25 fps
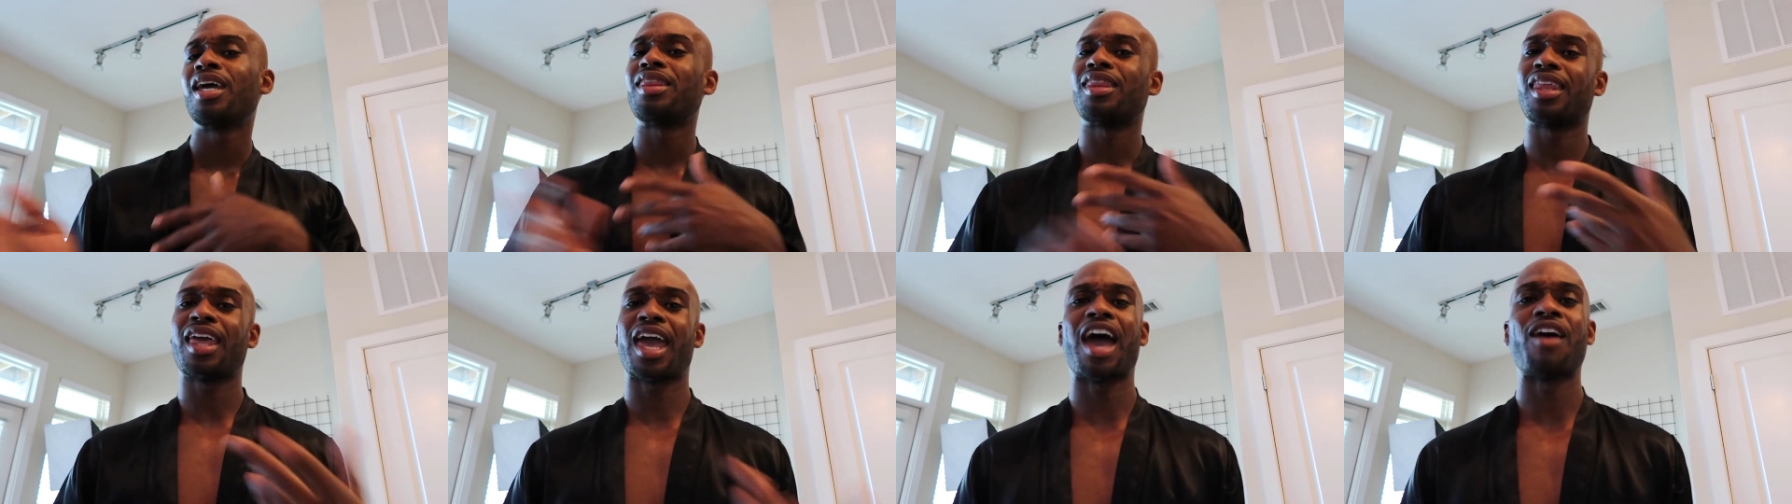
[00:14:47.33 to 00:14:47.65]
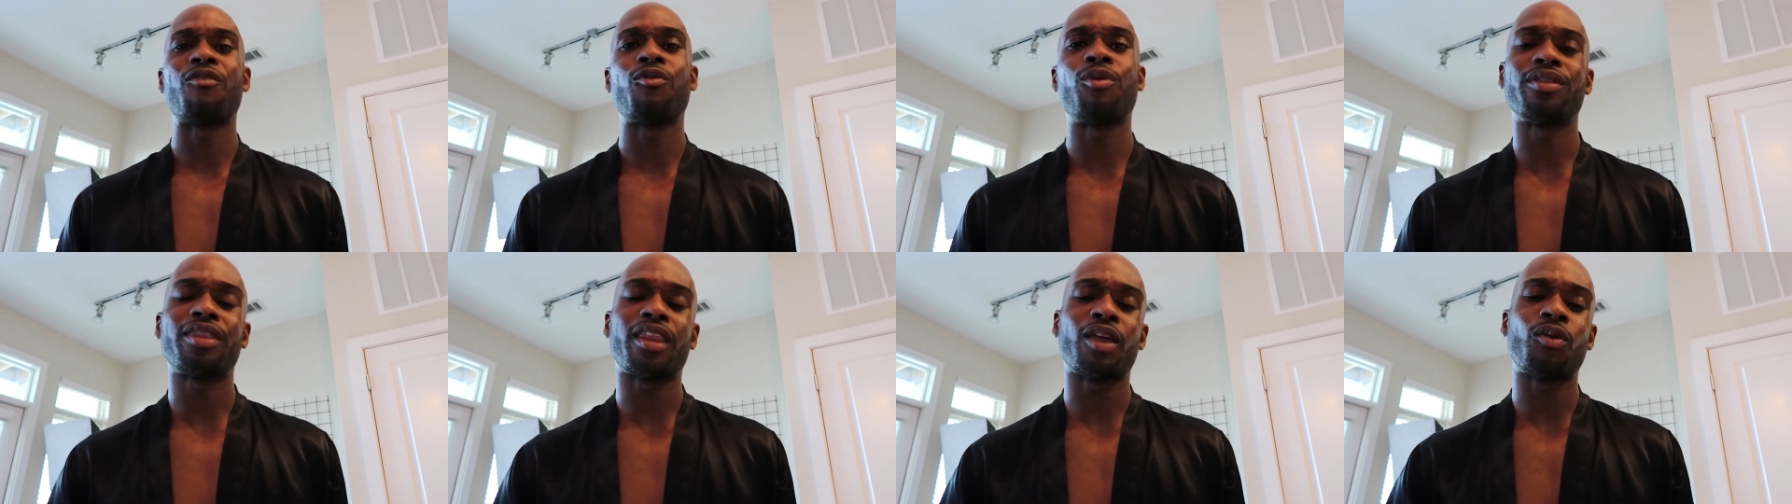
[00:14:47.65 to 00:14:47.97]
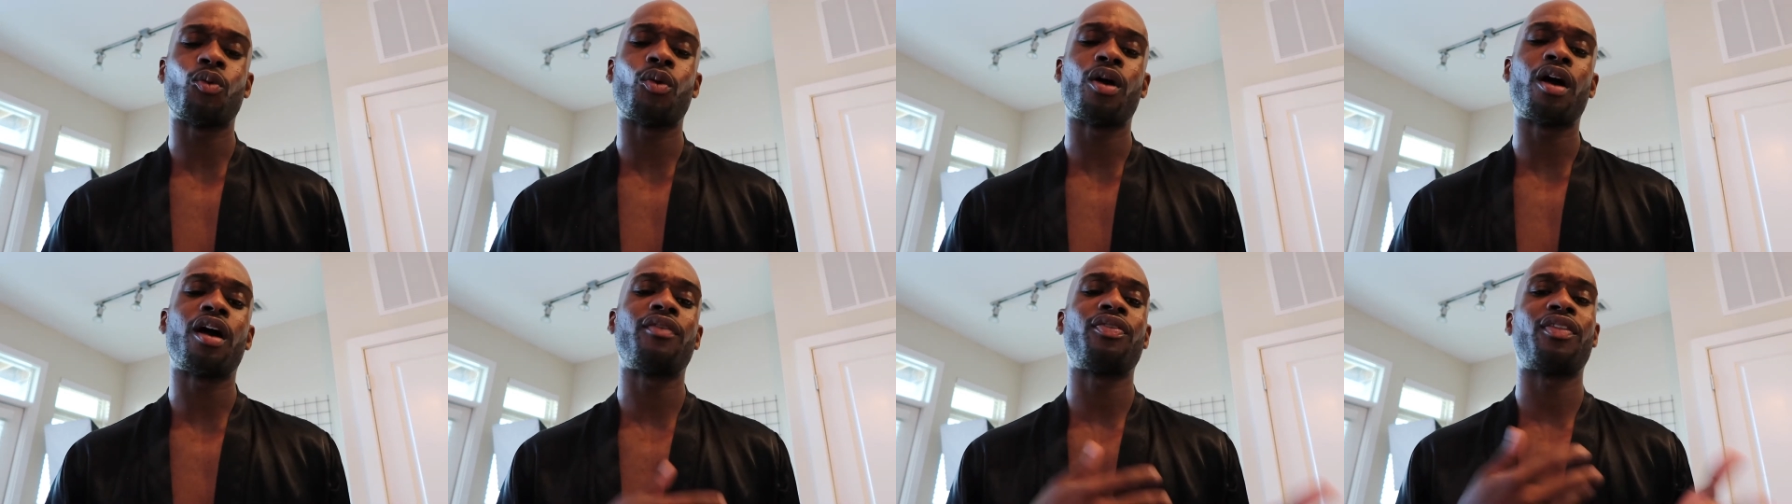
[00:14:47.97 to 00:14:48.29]
they have what they
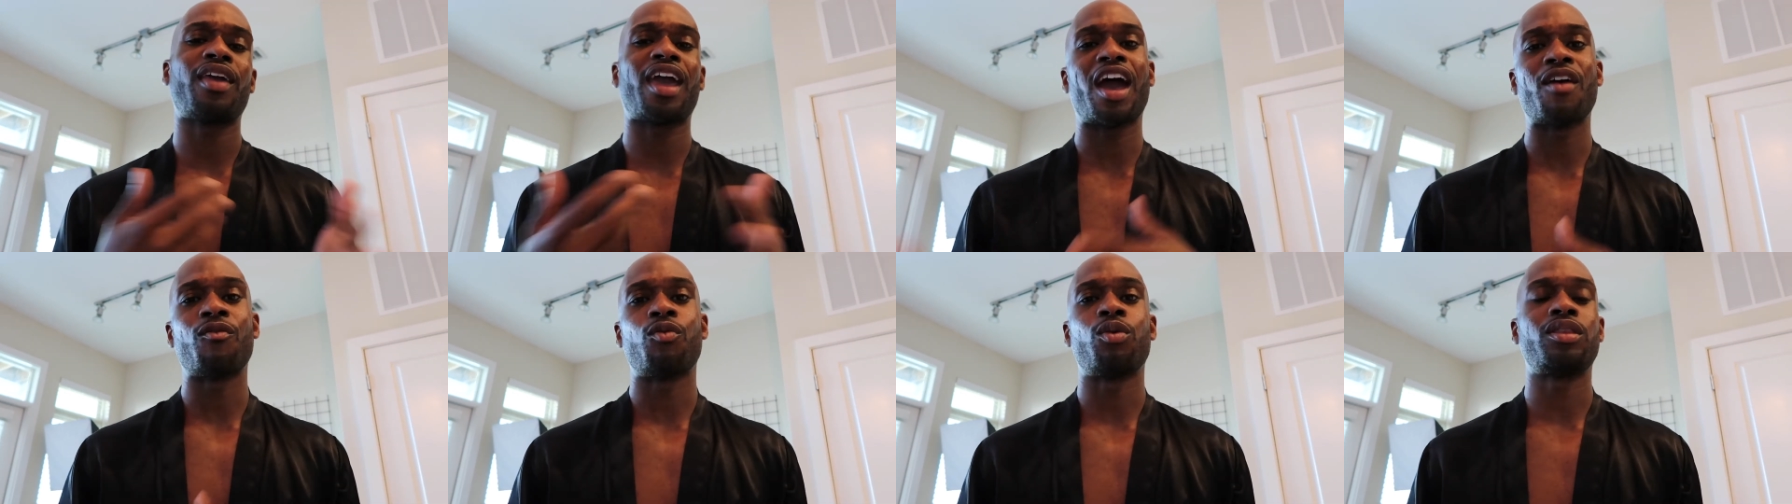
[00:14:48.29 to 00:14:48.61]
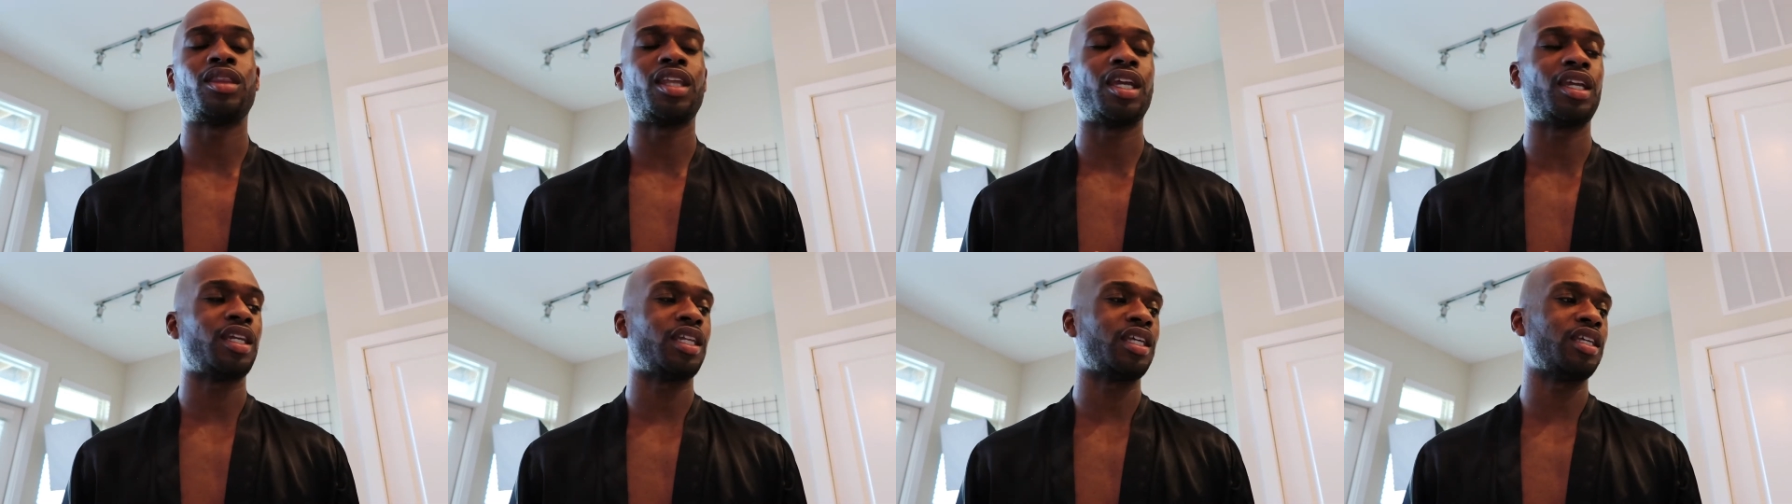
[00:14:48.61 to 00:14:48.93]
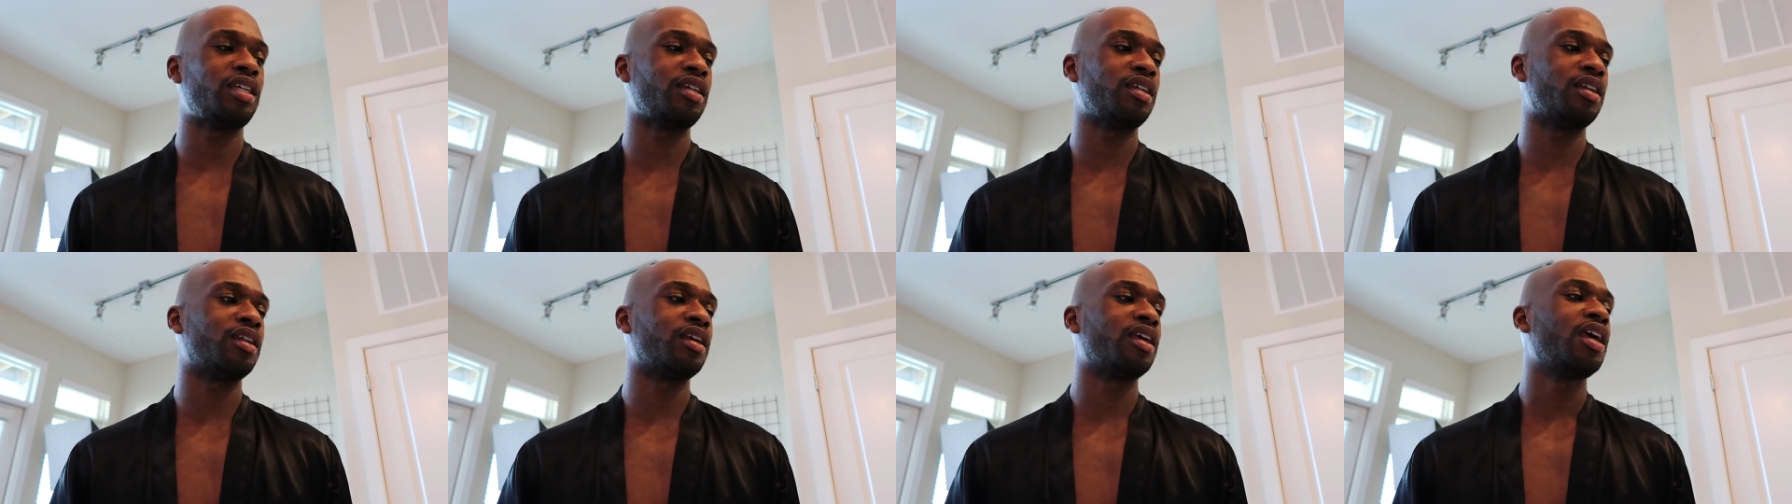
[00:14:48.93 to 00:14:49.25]
want, they have what they
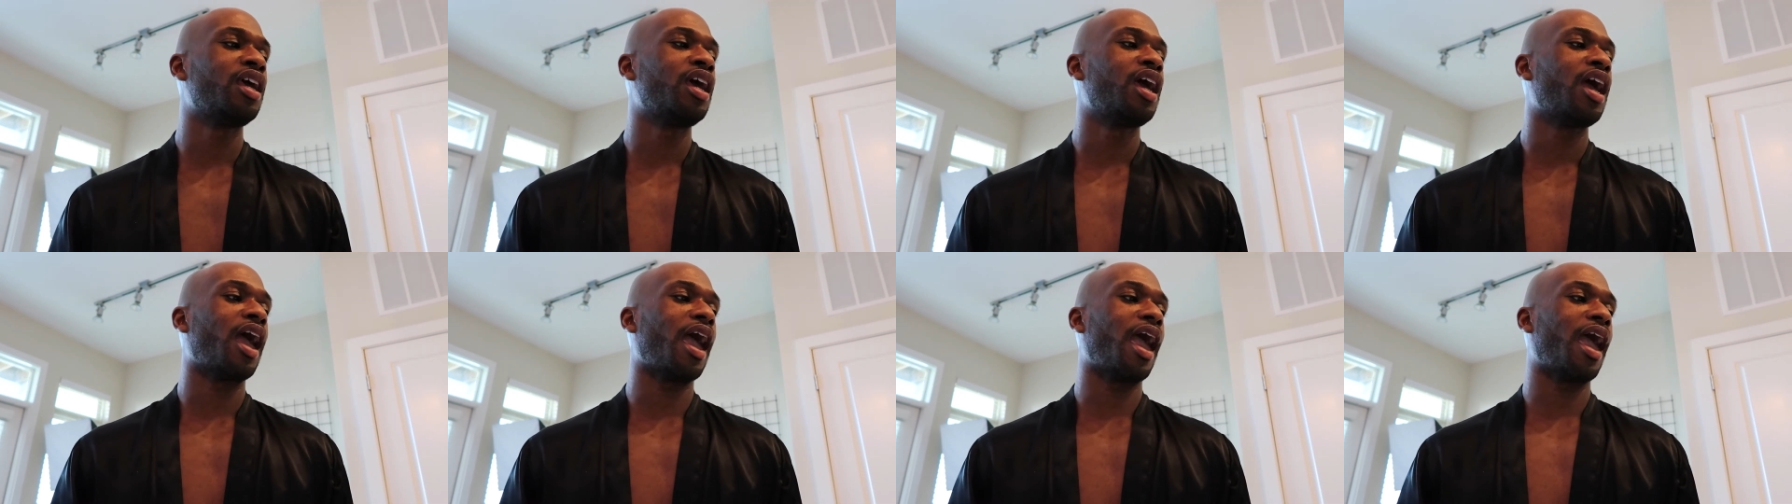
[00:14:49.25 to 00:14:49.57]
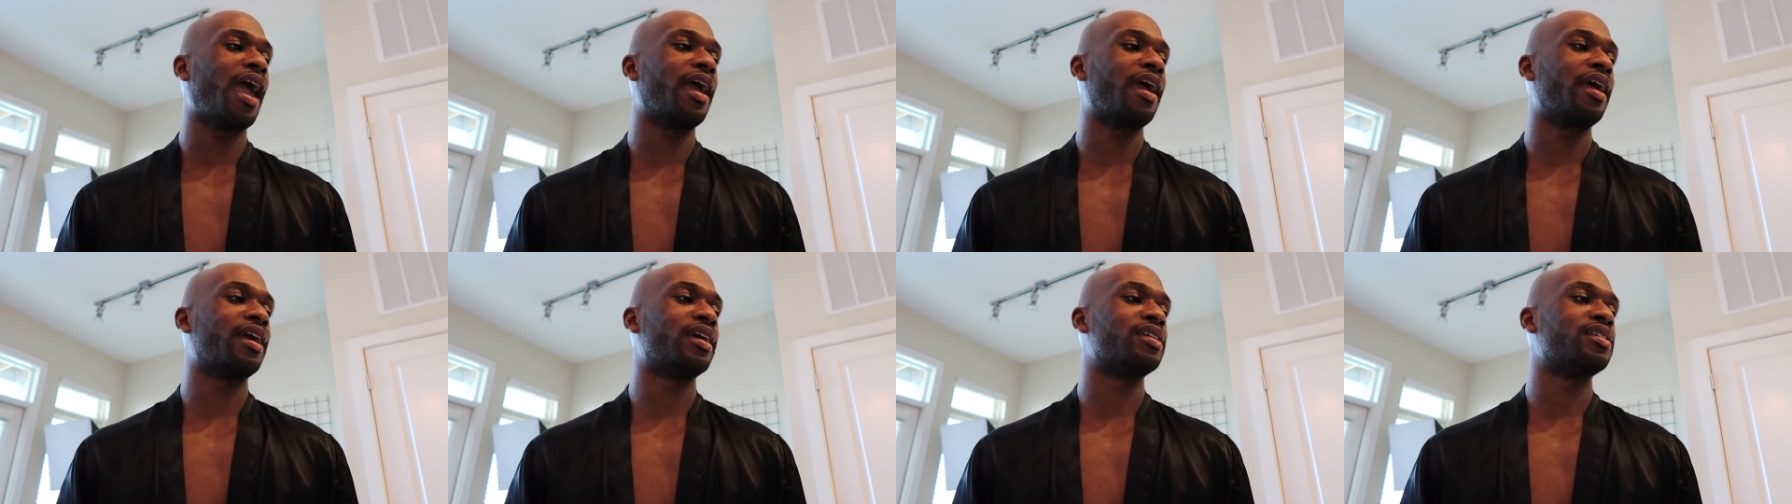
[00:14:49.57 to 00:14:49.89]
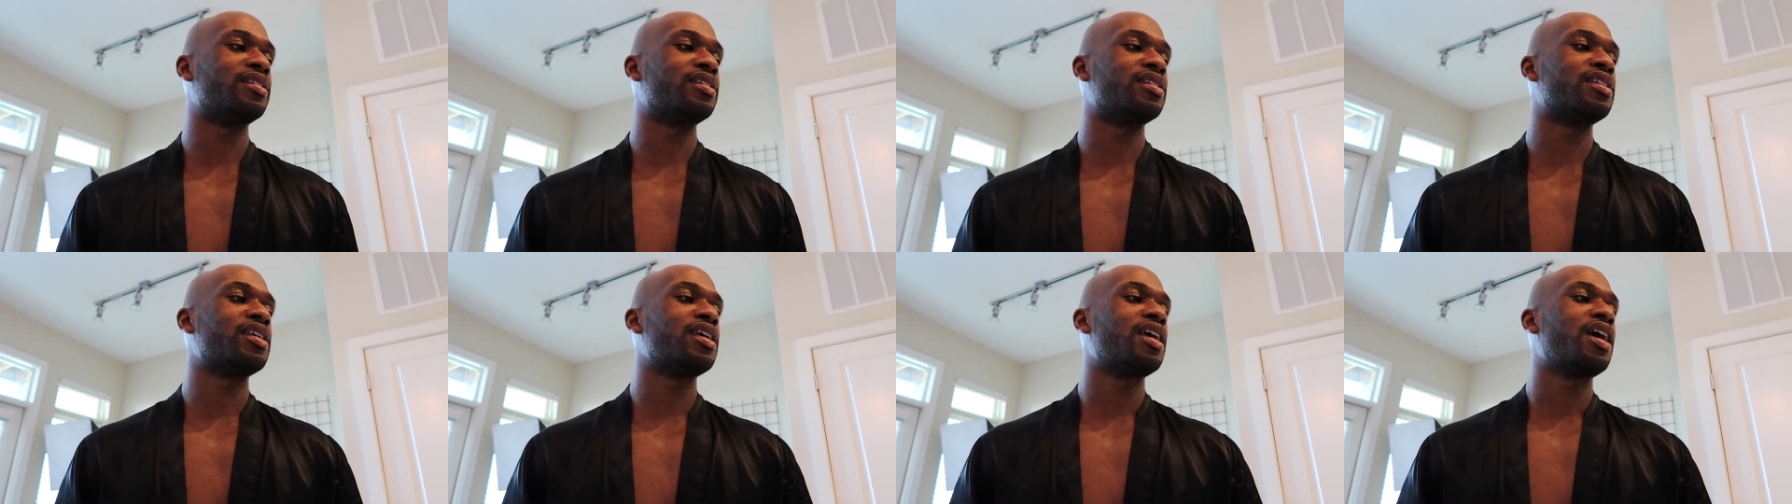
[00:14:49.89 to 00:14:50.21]
need,
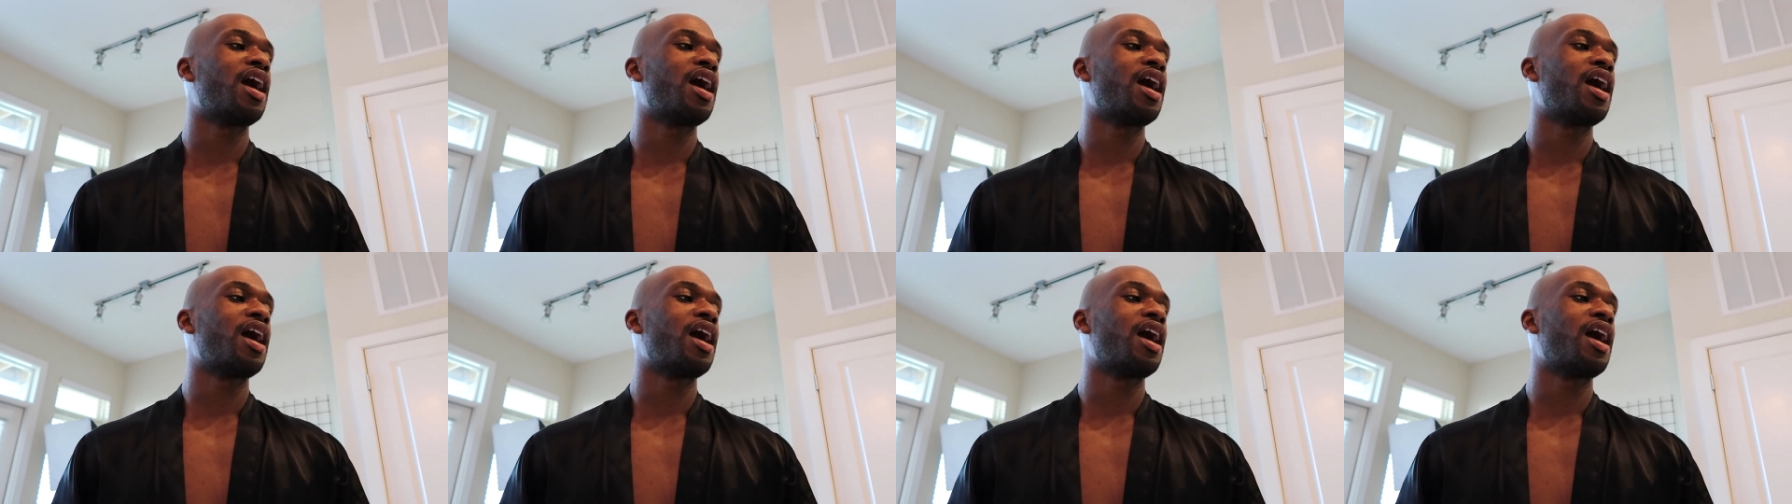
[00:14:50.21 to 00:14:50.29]
and